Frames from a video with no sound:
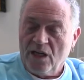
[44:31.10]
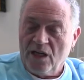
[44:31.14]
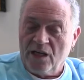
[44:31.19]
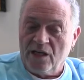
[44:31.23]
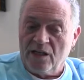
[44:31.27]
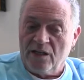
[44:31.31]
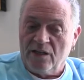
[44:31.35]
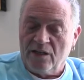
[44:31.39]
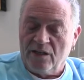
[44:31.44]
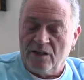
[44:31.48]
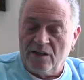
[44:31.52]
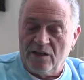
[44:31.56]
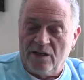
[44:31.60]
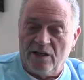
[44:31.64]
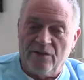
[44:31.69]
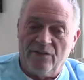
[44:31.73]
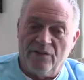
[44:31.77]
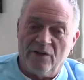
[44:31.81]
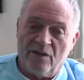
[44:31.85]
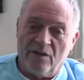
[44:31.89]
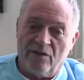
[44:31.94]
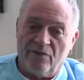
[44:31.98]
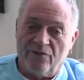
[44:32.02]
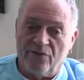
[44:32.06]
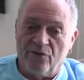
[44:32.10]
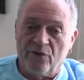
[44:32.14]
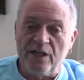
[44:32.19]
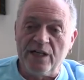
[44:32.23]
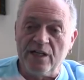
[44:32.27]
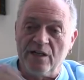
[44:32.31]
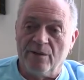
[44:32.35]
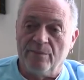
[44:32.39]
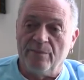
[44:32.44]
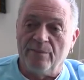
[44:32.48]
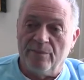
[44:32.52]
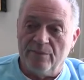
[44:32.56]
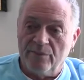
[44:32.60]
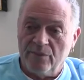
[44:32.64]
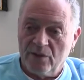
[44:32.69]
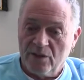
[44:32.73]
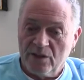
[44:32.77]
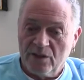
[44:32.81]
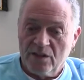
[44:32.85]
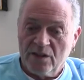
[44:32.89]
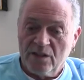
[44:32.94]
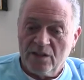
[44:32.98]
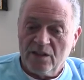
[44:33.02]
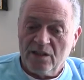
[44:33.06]
And, the, and the freedom
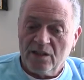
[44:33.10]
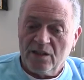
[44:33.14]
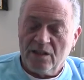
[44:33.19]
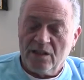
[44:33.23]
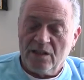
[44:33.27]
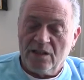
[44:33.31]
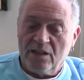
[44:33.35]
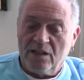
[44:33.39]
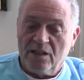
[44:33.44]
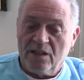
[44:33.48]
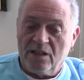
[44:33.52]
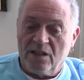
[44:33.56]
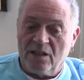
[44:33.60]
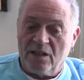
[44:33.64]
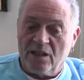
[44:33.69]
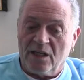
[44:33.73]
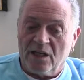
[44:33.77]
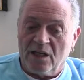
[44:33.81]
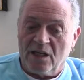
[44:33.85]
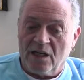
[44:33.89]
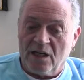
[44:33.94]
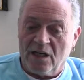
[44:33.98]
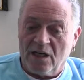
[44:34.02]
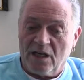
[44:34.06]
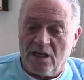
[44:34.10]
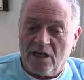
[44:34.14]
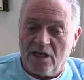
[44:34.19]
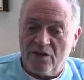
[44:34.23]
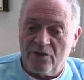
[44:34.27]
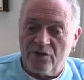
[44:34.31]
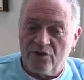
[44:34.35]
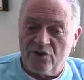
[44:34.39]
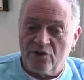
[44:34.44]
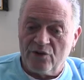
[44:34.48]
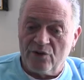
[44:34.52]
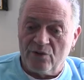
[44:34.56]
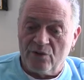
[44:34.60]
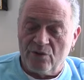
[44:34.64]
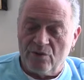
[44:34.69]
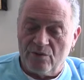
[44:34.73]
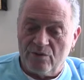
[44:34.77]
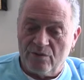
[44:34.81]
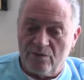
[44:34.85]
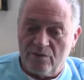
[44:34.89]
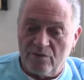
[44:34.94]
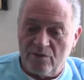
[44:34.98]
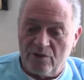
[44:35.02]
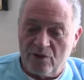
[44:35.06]
uh,
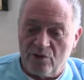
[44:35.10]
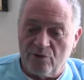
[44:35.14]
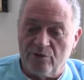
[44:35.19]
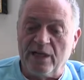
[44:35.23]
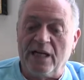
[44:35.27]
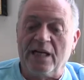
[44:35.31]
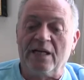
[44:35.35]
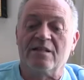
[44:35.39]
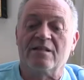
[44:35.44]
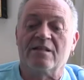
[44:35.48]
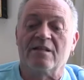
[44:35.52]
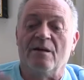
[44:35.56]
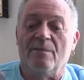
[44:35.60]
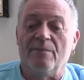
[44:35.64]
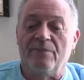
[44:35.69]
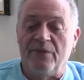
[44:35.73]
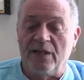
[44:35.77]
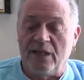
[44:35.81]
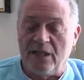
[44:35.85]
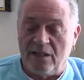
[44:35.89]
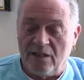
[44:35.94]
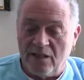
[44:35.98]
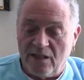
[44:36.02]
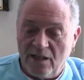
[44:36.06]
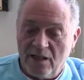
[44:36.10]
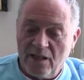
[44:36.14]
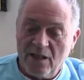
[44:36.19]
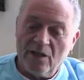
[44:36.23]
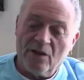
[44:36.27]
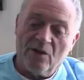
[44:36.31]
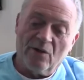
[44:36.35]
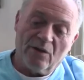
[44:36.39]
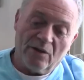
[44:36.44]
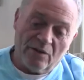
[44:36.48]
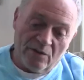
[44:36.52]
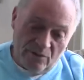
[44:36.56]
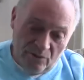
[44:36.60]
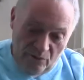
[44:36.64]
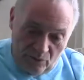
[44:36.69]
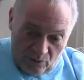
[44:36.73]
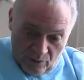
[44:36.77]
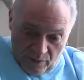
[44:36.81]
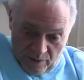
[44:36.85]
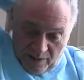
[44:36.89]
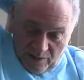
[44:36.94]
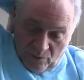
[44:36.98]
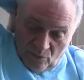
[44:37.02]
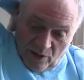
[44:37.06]
to create something
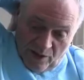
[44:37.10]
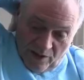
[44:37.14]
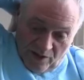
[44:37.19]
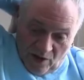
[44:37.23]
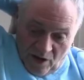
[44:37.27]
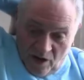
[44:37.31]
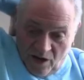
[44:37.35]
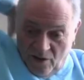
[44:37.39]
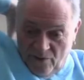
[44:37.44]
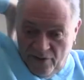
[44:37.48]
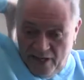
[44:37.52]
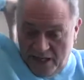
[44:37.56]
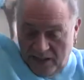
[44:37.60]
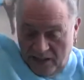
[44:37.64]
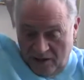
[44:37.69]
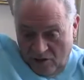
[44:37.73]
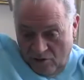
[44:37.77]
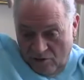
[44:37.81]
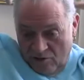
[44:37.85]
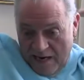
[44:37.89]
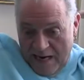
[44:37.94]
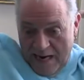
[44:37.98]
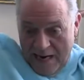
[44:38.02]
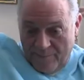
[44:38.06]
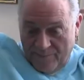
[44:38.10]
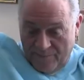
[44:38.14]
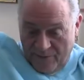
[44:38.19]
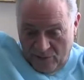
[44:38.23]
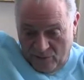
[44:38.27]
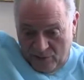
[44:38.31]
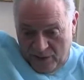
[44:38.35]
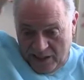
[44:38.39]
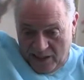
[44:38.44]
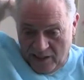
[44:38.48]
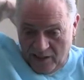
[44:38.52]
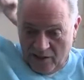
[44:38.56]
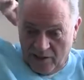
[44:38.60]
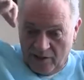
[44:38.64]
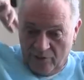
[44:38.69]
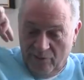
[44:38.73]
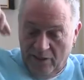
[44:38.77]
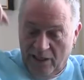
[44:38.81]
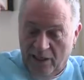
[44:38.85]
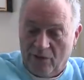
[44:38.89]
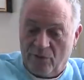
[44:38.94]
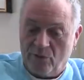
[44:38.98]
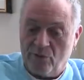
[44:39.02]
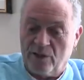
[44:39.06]
with, with all that crap that we carry
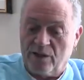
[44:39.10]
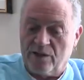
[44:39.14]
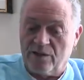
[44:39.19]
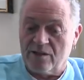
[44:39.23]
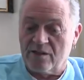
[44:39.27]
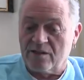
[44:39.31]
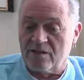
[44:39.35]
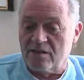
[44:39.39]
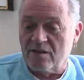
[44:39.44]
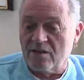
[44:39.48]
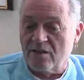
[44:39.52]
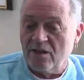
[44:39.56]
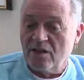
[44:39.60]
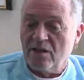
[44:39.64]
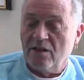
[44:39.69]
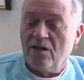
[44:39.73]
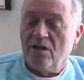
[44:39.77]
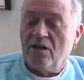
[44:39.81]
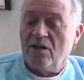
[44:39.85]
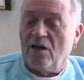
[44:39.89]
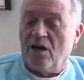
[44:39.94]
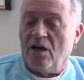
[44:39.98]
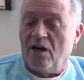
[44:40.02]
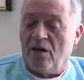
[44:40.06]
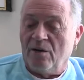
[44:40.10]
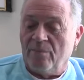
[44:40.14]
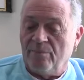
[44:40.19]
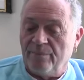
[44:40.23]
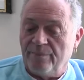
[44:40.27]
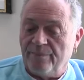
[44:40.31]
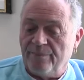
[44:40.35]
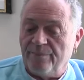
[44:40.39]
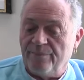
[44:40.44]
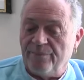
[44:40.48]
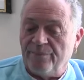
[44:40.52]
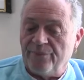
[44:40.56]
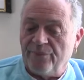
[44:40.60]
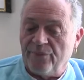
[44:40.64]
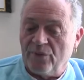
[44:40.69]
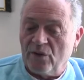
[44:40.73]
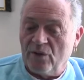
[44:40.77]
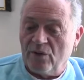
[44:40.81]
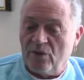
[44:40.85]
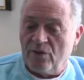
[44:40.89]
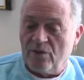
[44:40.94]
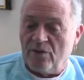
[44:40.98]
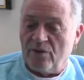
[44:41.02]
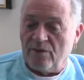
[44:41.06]
around with us, um,
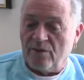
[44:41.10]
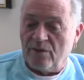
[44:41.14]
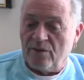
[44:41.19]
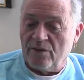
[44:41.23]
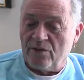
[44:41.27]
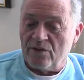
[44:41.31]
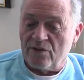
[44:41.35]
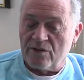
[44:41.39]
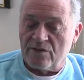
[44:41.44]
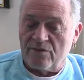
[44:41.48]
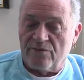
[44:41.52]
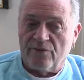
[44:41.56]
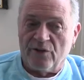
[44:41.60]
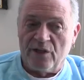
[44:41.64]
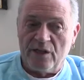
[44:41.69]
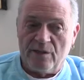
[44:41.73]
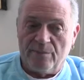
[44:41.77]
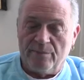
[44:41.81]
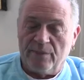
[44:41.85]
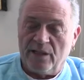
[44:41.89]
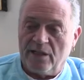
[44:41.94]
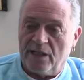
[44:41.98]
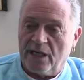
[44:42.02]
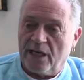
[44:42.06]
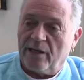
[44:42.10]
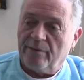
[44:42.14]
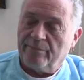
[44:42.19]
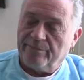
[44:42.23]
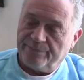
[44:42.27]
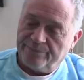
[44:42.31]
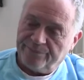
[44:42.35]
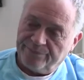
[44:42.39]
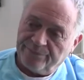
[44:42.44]
th- there's freedom in that.